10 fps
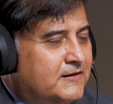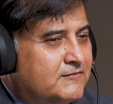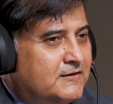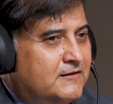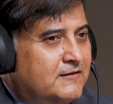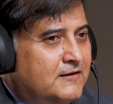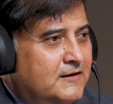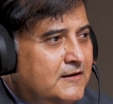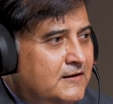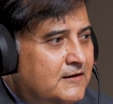they still
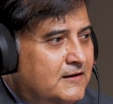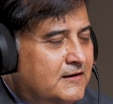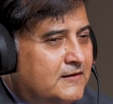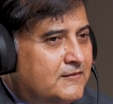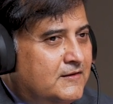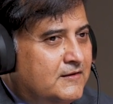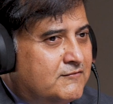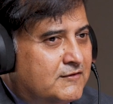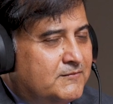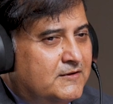they
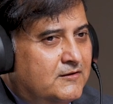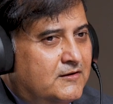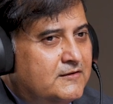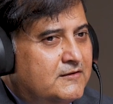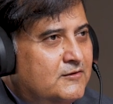trust me a lot.